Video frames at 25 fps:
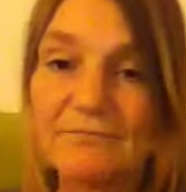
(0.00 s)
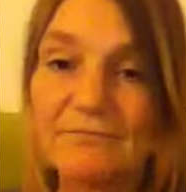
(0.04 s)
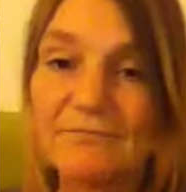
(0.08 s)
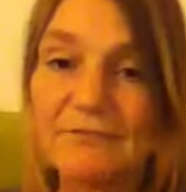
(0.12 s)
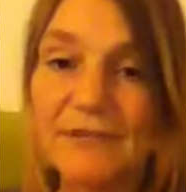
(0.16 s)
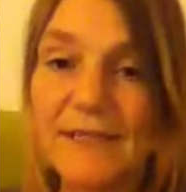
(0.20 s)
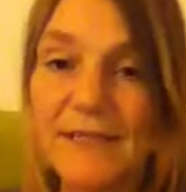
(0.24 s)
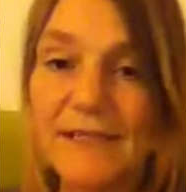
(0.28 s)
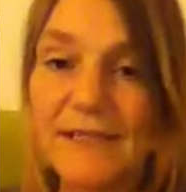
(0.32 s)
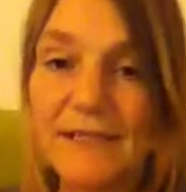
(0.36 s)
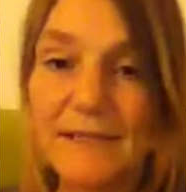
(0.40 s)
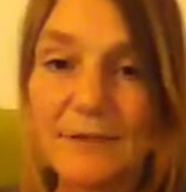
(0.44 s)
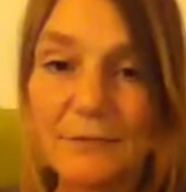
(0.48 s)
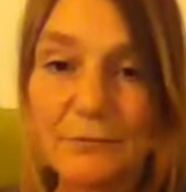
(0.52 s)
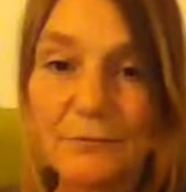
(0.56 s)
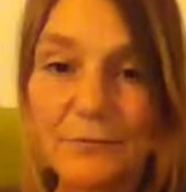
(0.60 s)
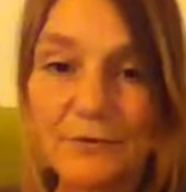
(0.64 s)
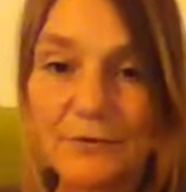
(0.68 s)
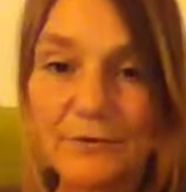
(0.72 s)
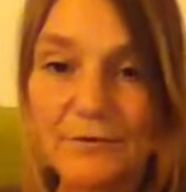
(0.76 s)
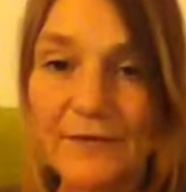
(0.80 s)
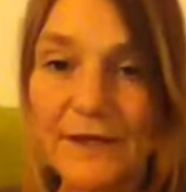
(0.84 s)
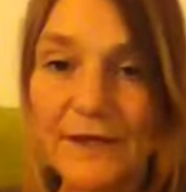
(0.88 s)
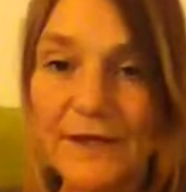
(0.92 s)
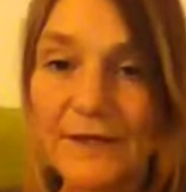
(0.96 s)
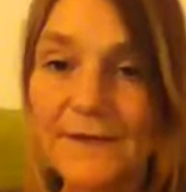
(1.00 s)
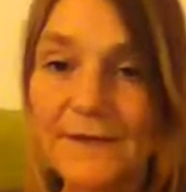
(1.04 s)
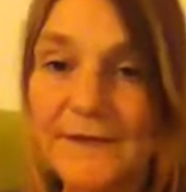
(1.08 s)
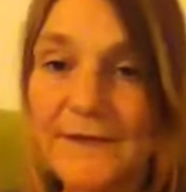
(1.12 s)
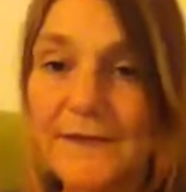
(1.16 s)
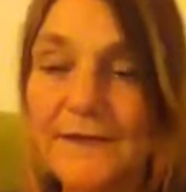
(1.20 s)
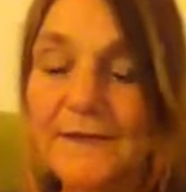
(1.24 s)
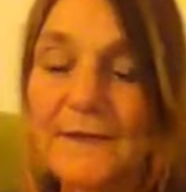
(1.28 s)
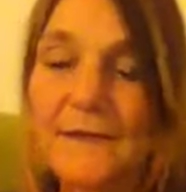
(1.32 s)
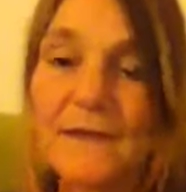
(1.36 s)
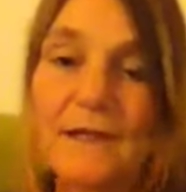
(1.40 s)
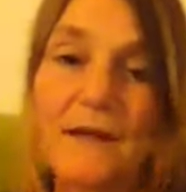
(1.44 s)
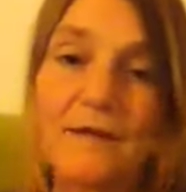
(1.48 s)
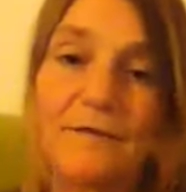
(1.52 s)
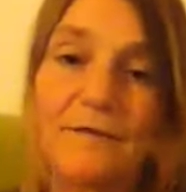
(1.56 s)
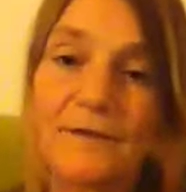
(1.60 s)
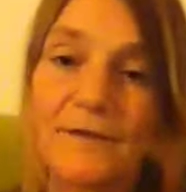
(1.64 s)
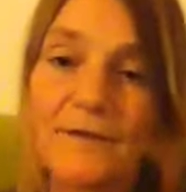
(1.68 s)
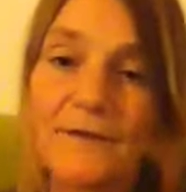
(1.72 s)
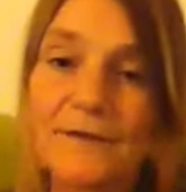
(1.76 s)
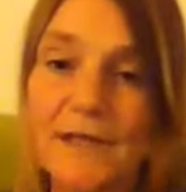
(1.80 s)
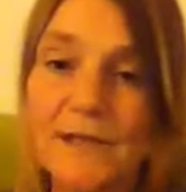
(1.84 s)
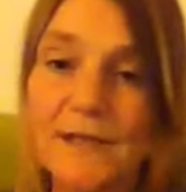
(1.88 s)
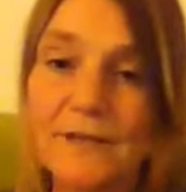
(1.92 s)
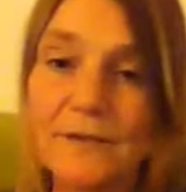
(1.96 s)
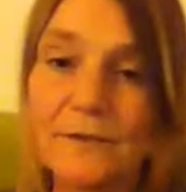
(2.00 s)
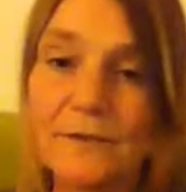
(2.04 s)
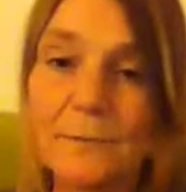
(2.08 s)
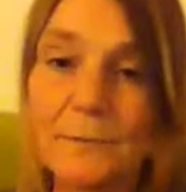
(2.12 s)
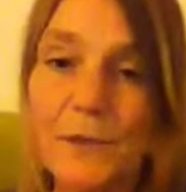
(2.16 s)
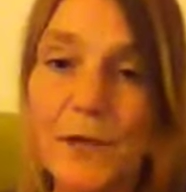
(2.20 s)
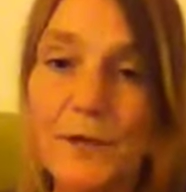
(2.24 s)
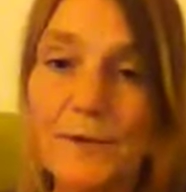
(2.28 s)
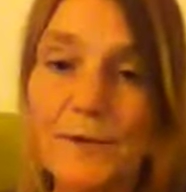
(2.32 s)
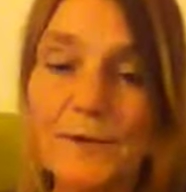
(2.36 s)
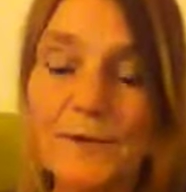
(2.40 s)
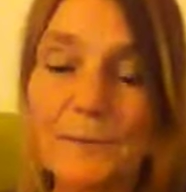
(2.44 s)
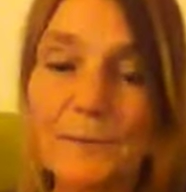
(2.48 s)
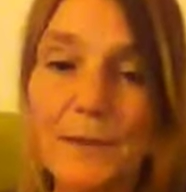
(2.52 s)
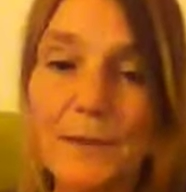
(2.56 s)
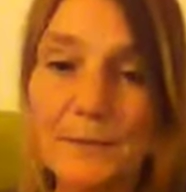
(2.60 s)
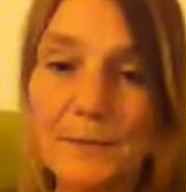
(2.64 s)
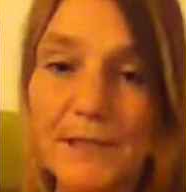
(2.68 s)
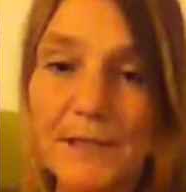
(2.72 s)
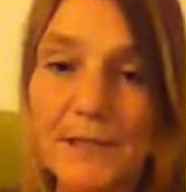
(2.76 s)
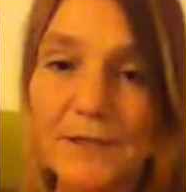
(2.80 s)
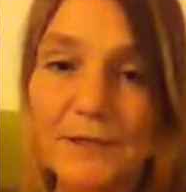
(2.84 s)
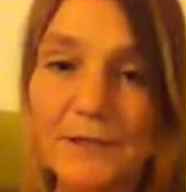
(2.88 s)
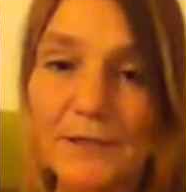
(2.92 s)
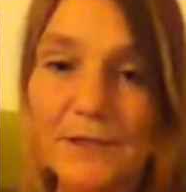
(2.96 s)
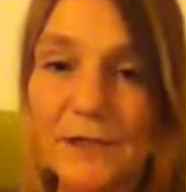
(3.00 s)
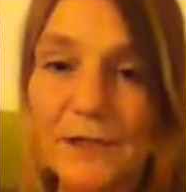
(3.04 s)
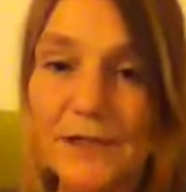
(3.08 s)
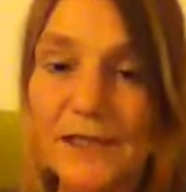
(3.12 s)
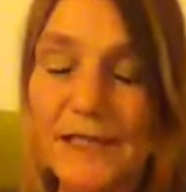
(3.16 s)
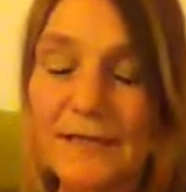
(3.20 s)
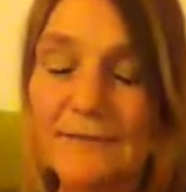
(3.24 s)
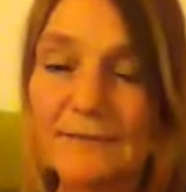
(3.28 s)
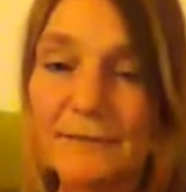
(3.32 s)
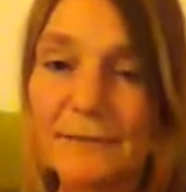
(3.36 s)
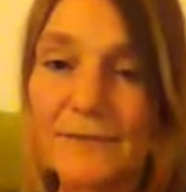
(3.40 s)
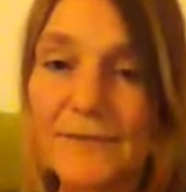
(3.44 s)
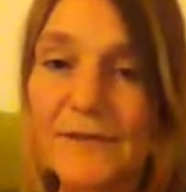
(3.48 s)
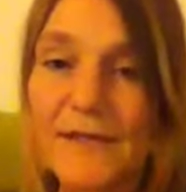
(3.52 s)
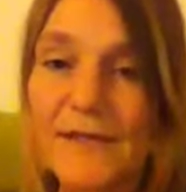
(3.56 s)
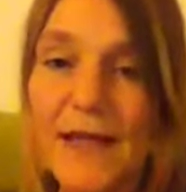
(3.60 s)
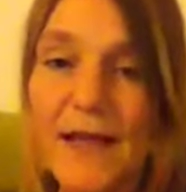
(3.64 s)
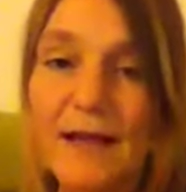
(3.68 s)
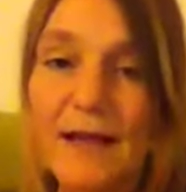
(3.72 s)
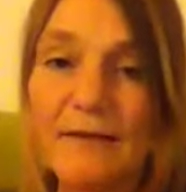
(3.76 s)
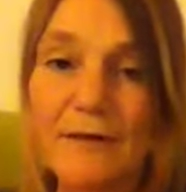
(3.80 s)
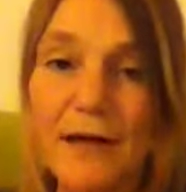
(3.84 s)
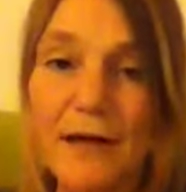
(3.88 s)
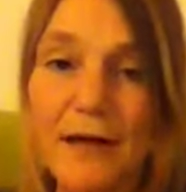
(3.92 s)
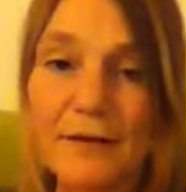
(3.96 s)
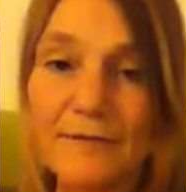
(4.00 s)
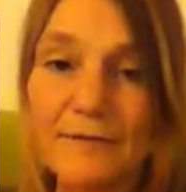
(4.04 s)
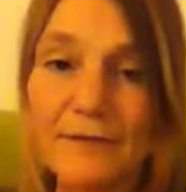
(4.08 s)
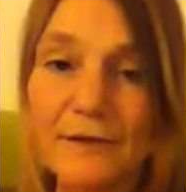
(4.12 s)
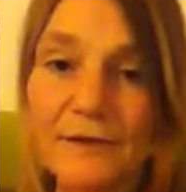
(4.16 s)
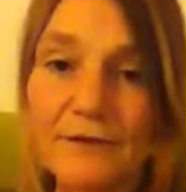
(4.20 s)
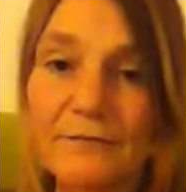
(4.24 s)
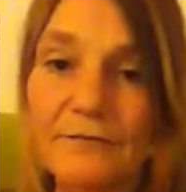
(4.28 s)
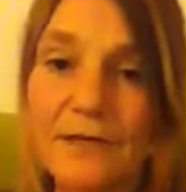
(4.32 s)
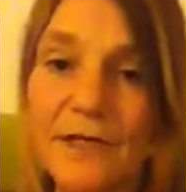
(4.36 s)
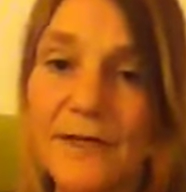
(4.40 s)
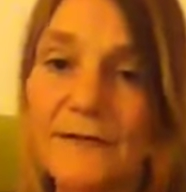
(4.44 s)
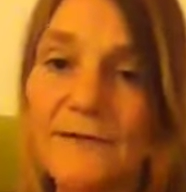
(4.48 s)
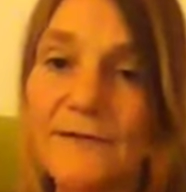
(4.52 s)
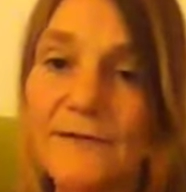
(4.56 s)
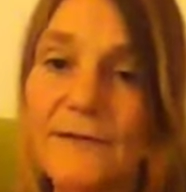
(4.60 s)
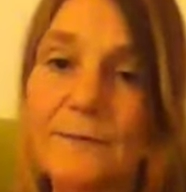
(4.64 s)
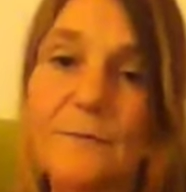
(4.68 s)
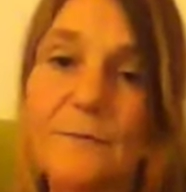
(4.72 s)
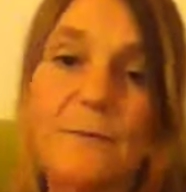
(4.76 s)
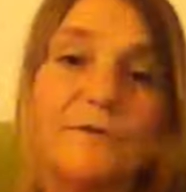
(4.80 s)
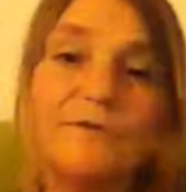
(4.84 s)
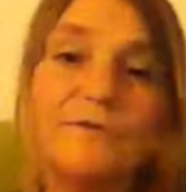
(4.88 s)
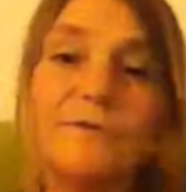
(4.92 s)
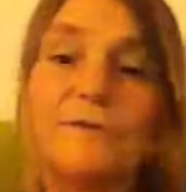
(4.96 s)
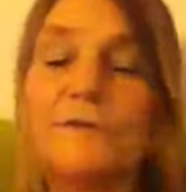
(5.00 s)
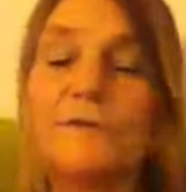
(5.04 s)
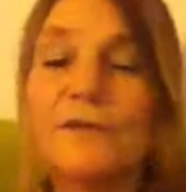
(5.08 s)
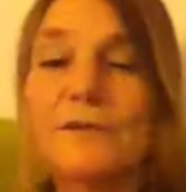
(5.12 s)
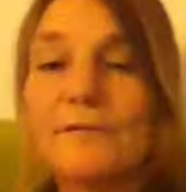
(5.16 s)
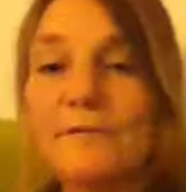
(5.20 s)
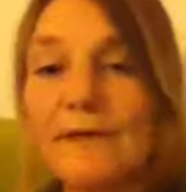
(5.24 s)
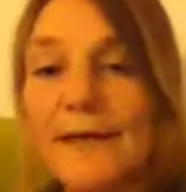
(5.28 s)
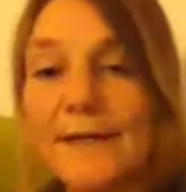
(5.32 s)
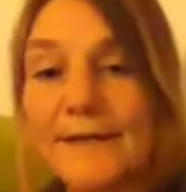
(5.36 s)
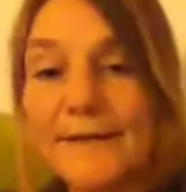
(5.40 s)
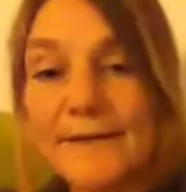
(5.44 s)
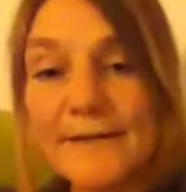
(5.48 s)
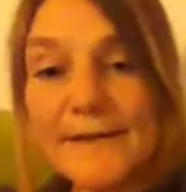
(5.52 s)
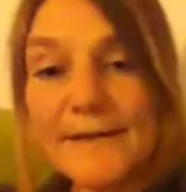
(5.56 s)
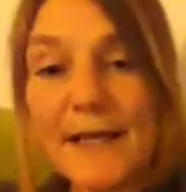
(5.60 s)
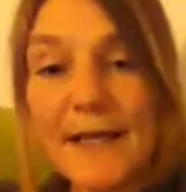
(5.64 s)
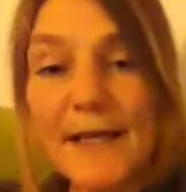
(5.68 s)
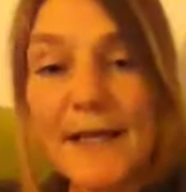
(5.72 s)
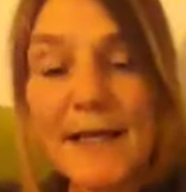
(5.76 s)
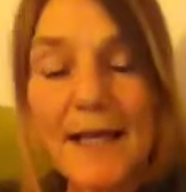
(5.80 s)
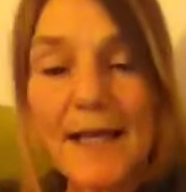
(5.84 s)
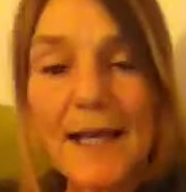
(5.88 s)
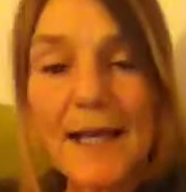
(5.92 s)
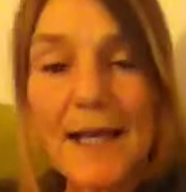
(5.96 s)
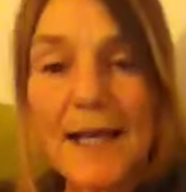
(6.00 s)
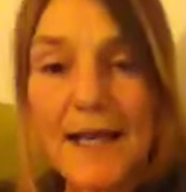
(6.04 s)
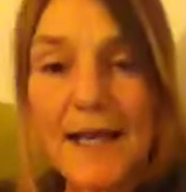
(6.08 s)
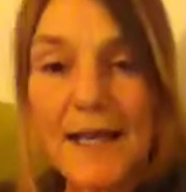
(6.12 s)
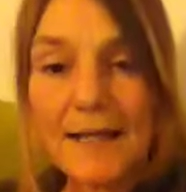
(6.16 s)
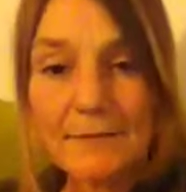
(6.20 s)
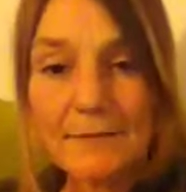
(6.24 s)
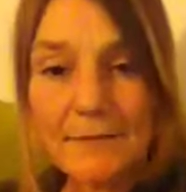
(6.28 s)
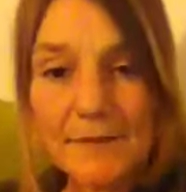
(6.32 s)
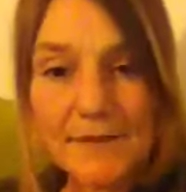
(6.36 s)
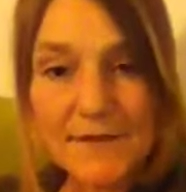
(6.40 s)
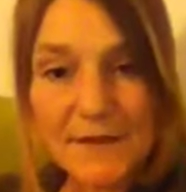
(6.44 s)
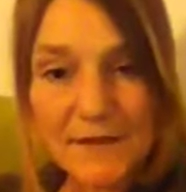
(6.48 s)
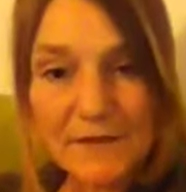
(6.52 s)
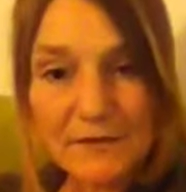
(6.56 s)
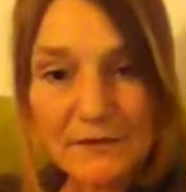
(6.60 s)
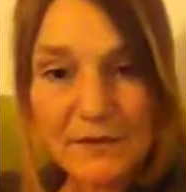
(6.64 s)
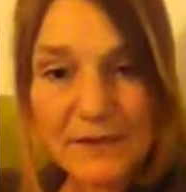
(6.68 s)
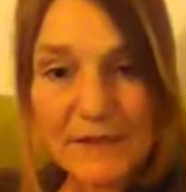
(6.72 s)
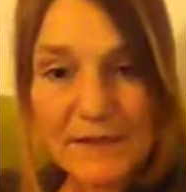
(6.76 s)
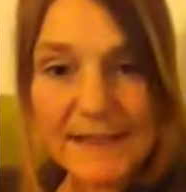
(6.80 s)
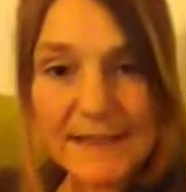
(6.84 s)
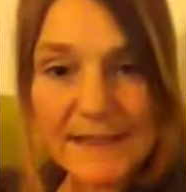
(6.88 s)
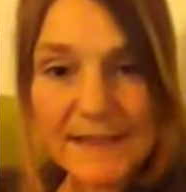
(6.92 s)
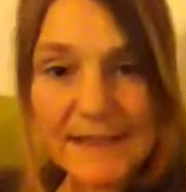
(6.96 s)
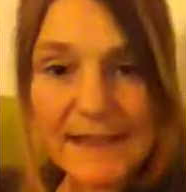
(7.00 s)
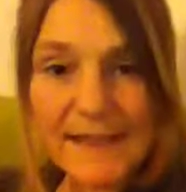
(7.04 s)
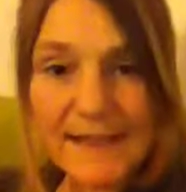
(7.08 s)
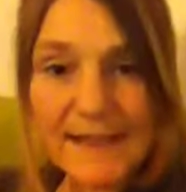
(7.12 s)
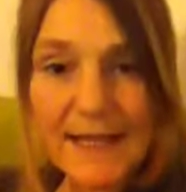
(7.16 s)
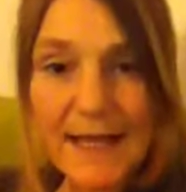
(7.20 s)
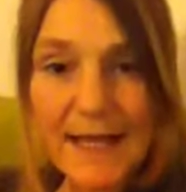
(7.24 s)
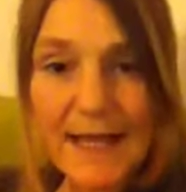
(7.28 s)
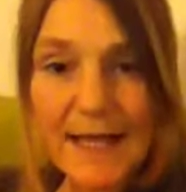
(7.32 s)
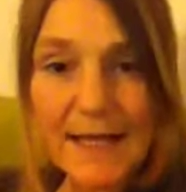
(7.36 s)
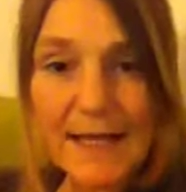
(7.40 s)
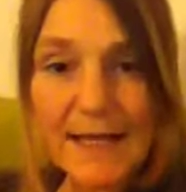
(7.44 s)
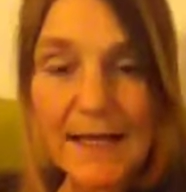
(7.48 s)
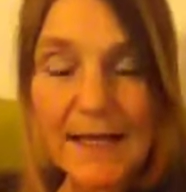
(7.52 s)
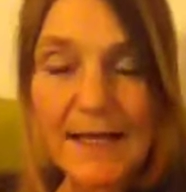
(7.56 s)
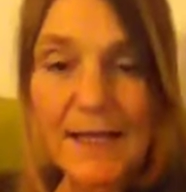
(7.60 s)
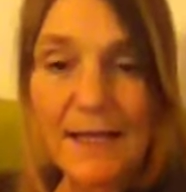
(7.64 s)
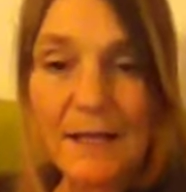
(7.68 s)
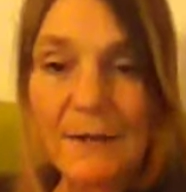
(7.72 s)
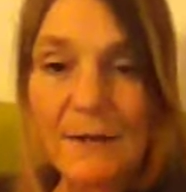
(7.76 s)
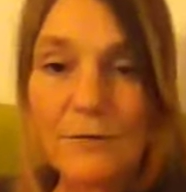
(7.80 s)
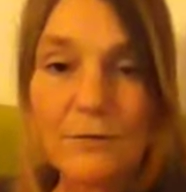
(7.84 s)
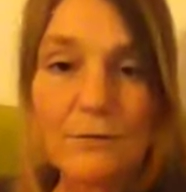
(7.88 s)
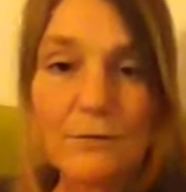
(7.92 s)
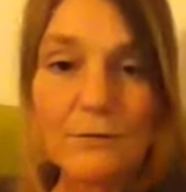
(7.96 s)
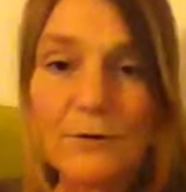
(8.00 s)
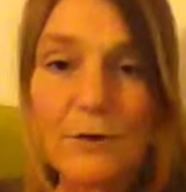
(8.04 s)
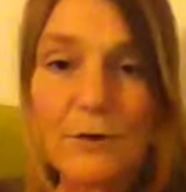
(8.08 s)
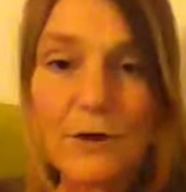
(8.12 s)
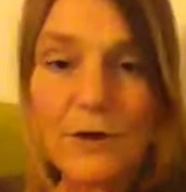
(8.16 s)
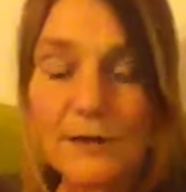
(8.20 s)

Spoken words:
reading all the figures and stuff, because I do post my blood sugar levels there after the runs and before the runs. Anyone's interested in that, or